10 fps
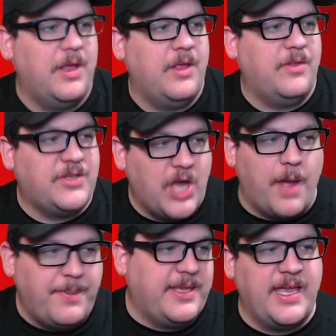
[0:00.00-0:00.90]
the
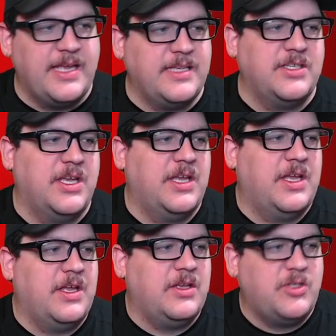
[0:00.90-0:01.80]
topic is
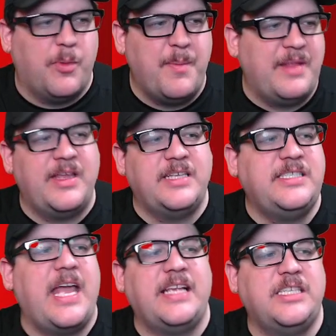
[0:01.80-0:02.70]
Superman
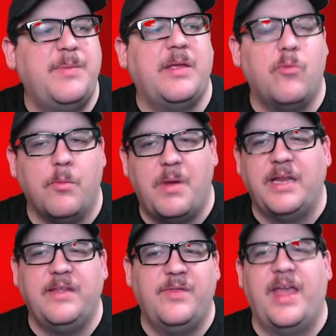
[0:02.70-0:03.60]
Legacy has to make more
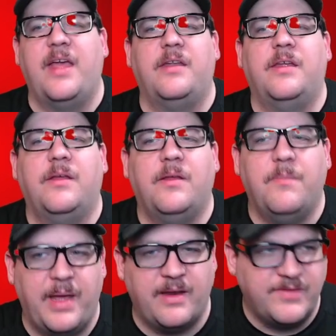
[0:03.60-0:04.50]
money than
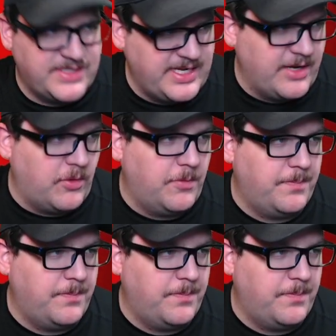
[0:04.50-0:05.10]
Man of Steel.